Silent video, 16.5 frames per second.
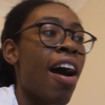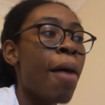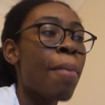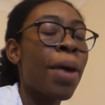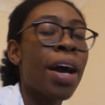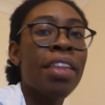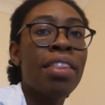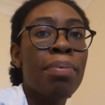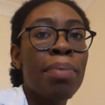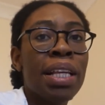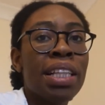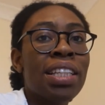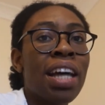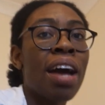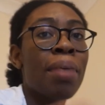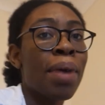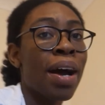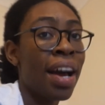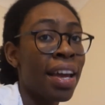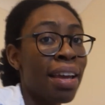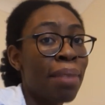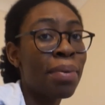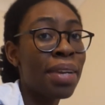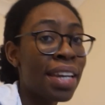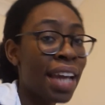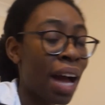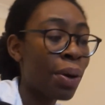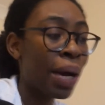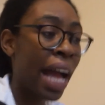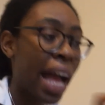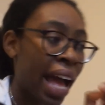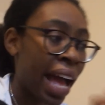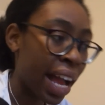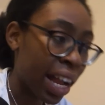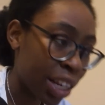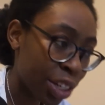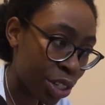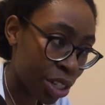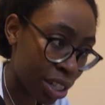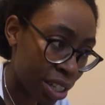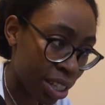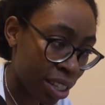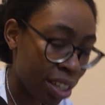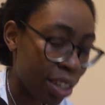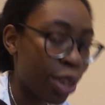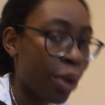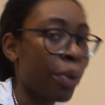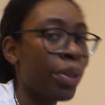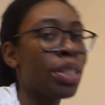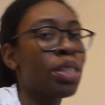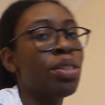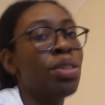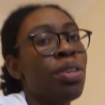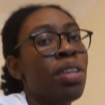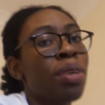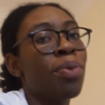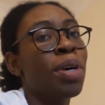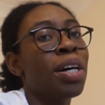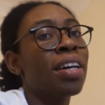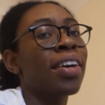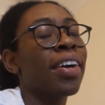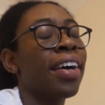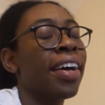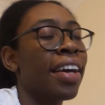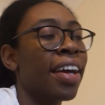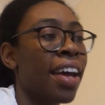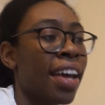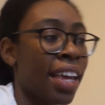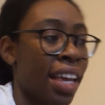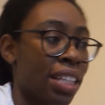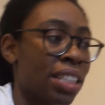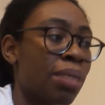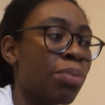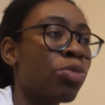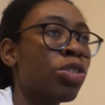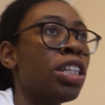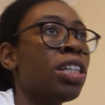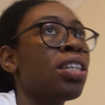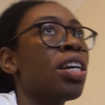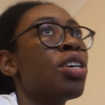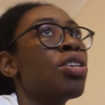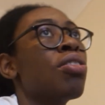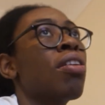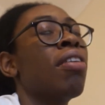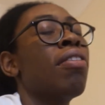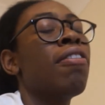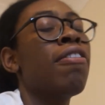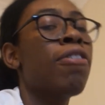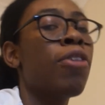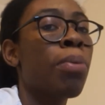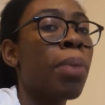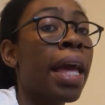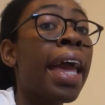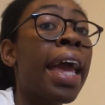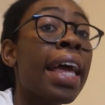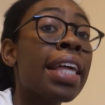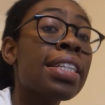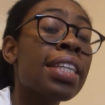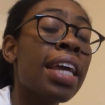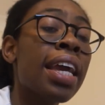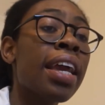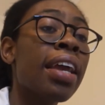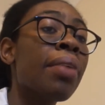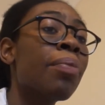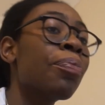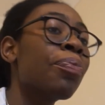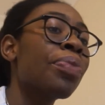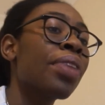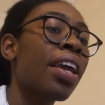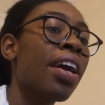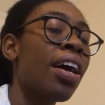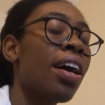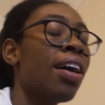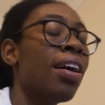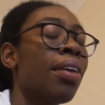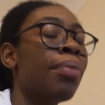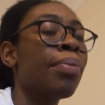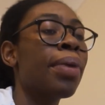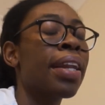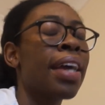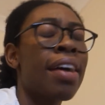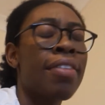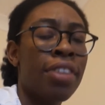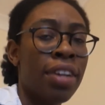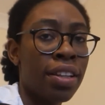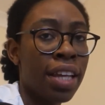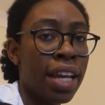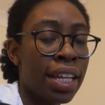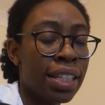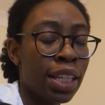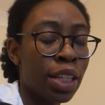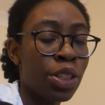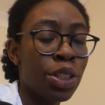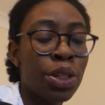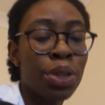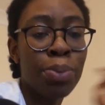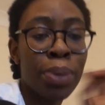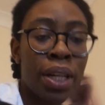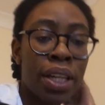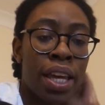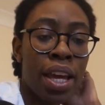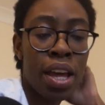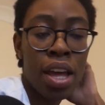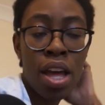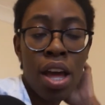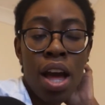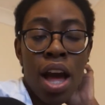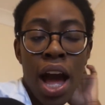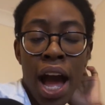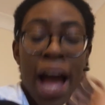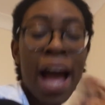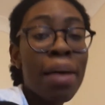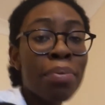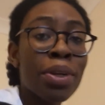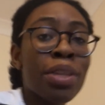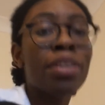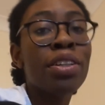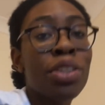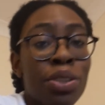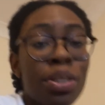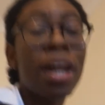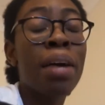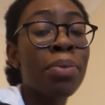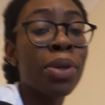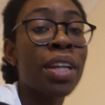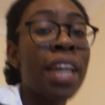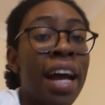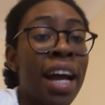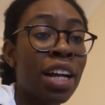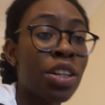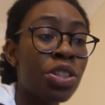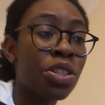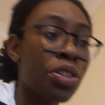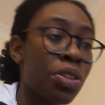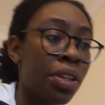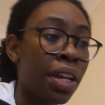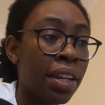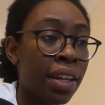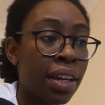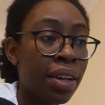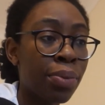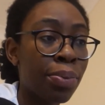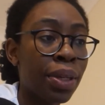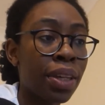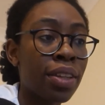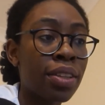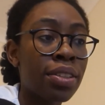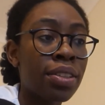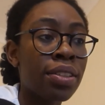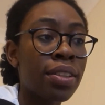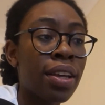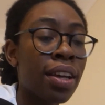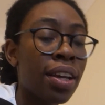But in the meantime, I am now actually going to do uni work and get some research done for my essay. And I have another essay to do, but yeah, I'm gonna actually do that now because